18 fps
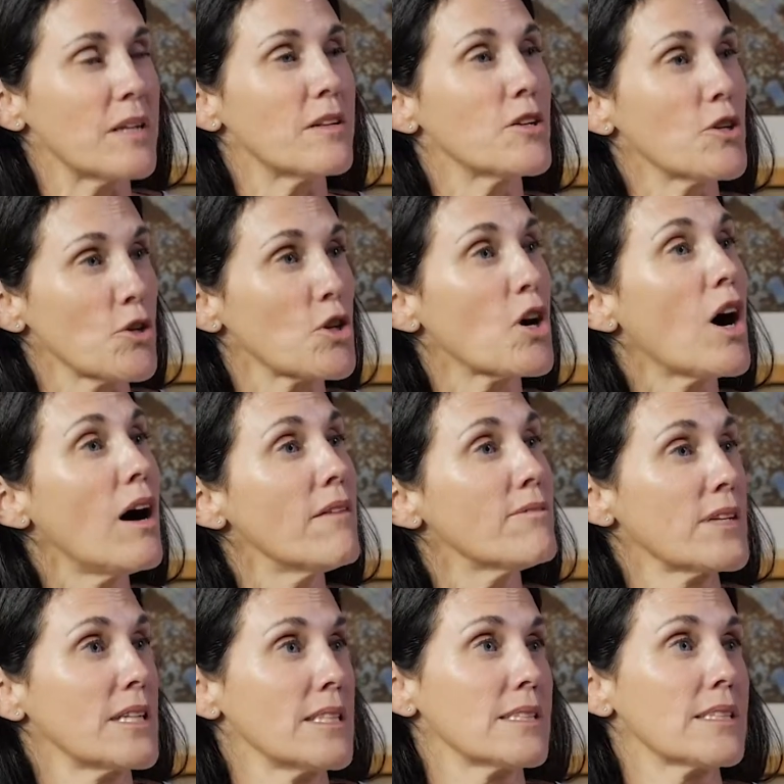your
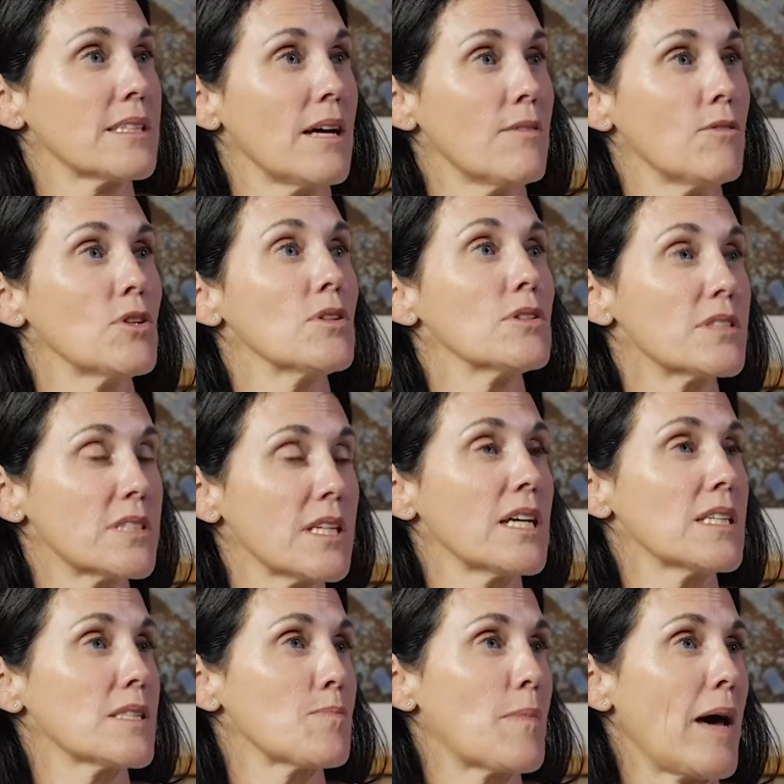confidence level
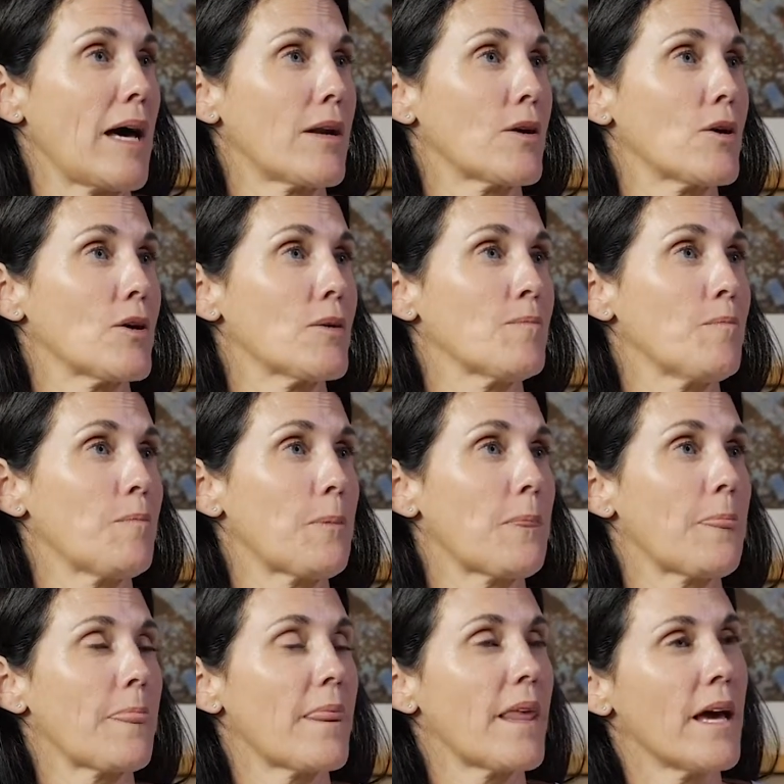does matter.
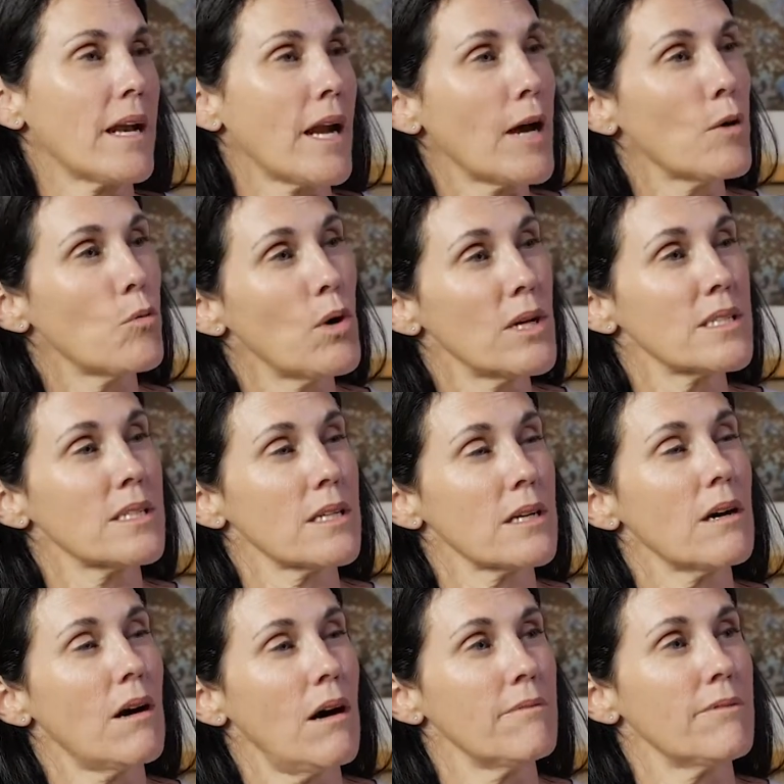And I
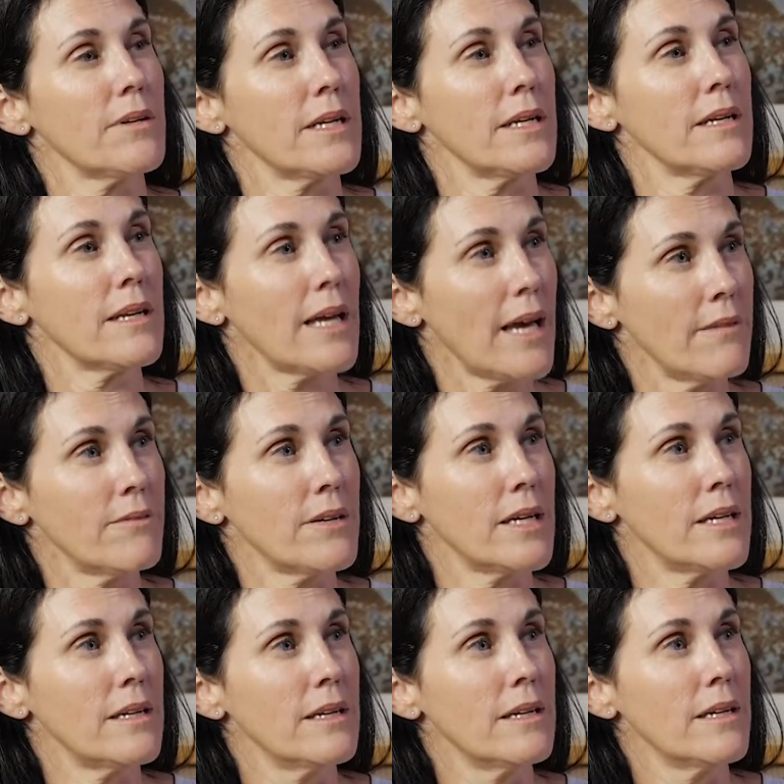wasn't confident
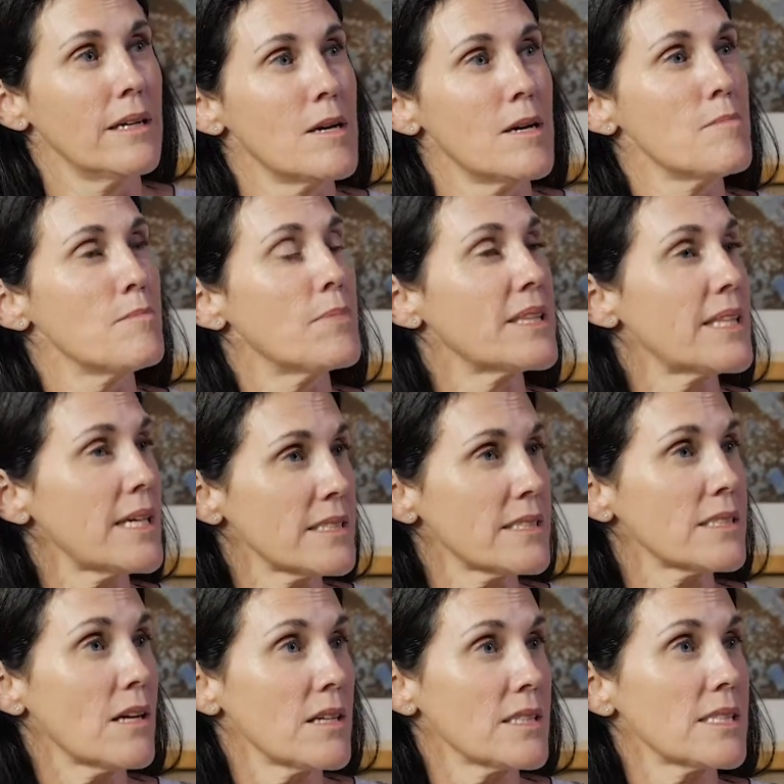heavy, but
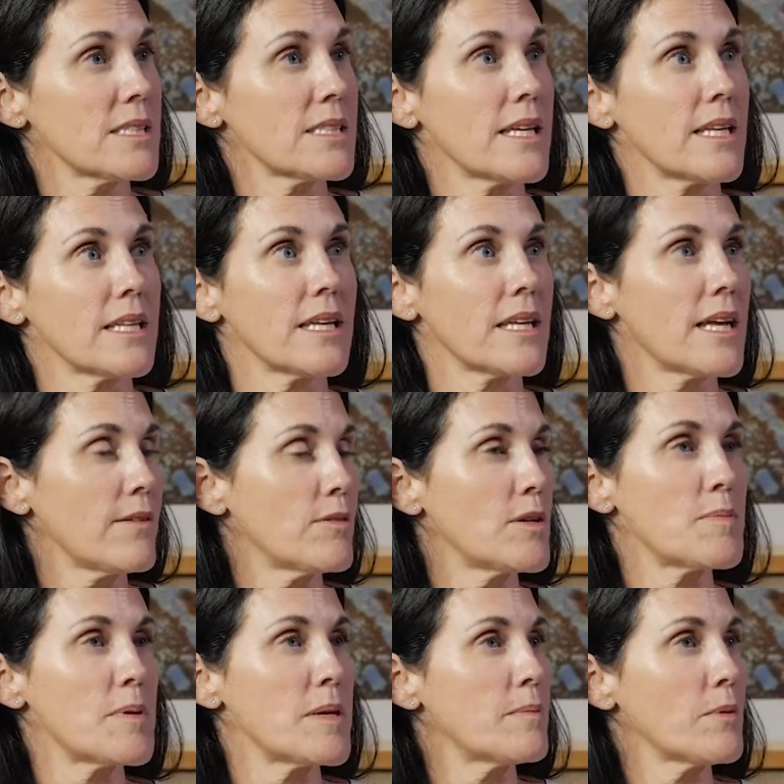that's not to say that
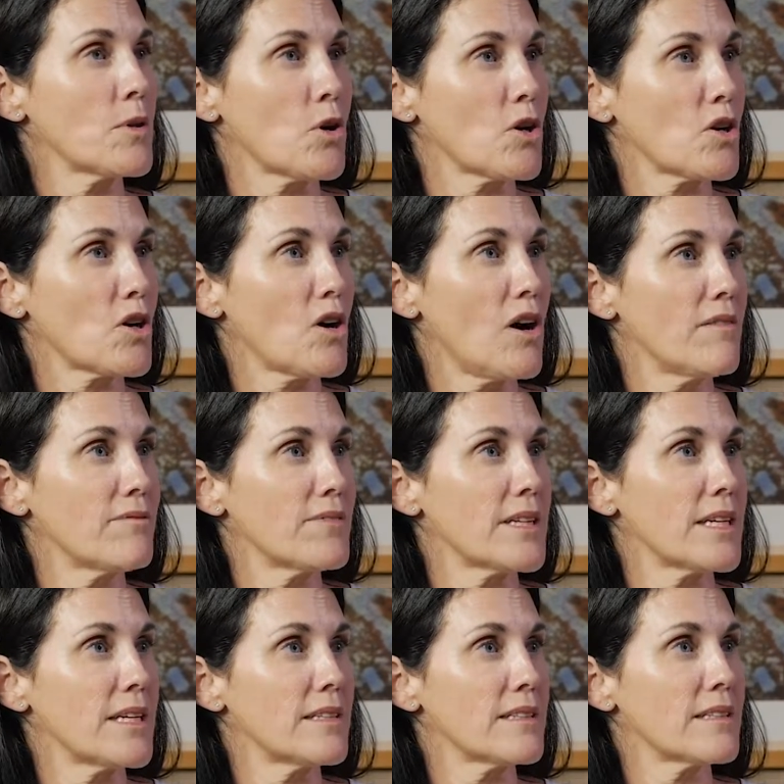heavy people aren't
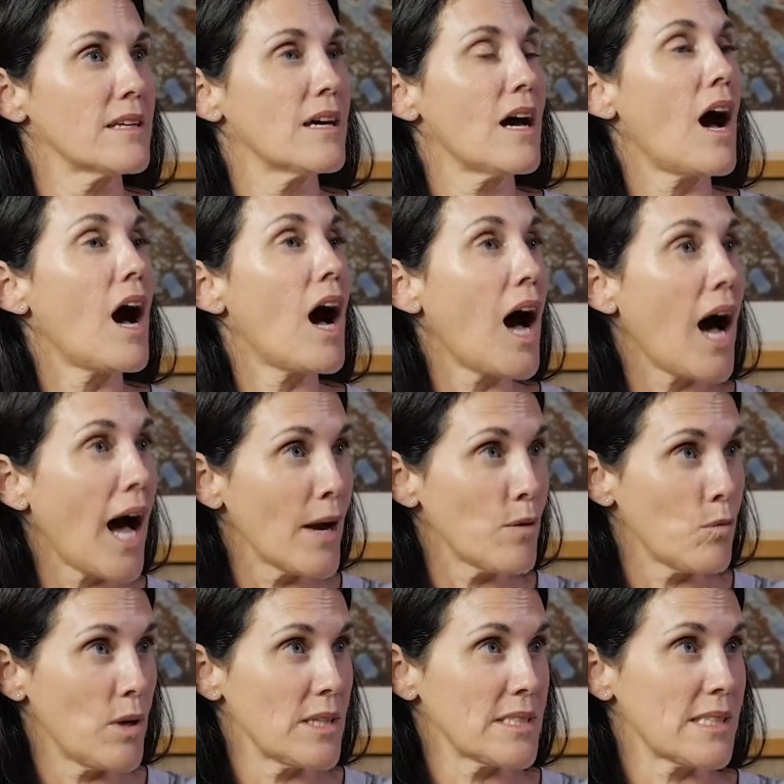confident. I
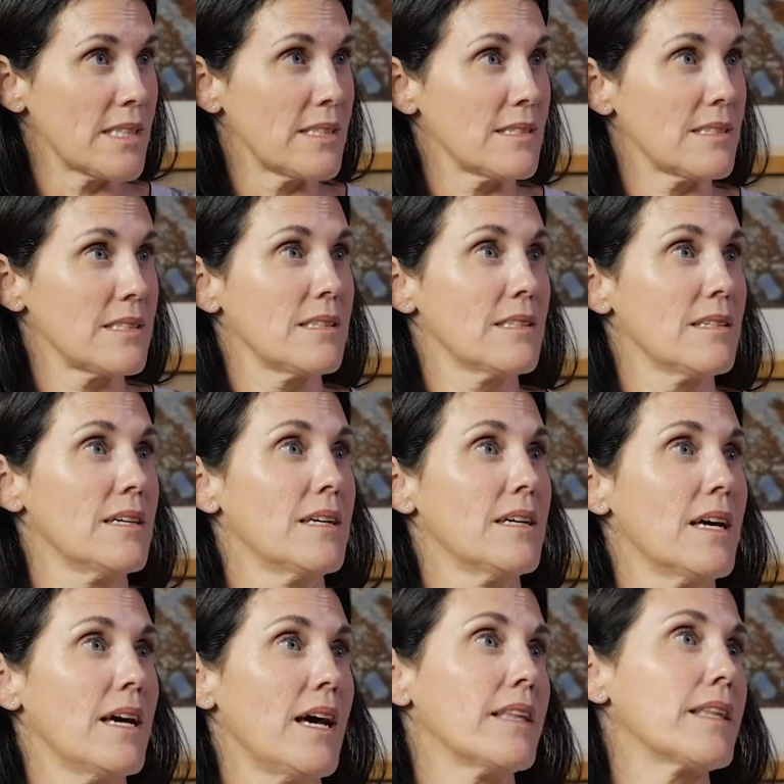wasn't,
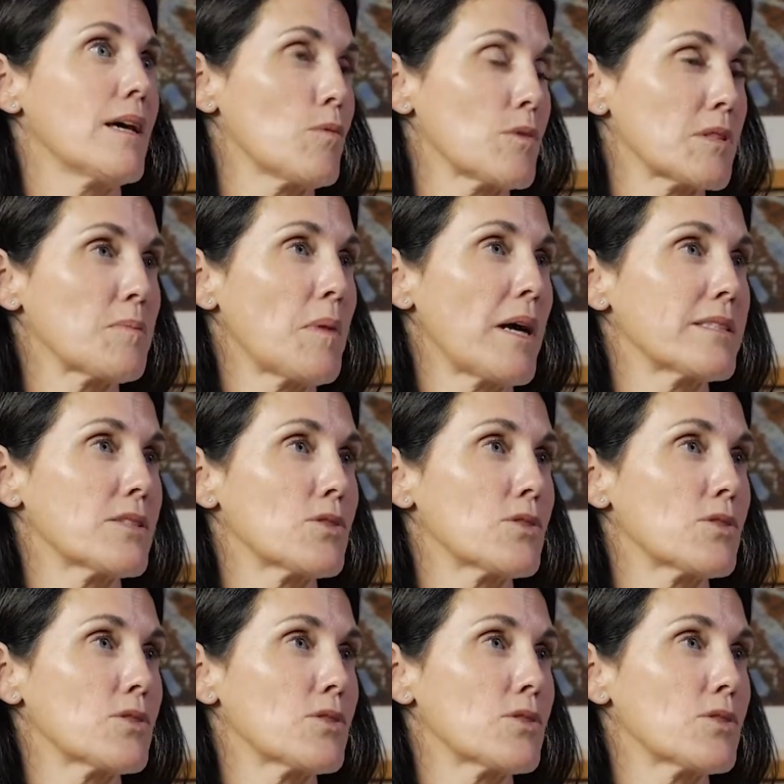and that was my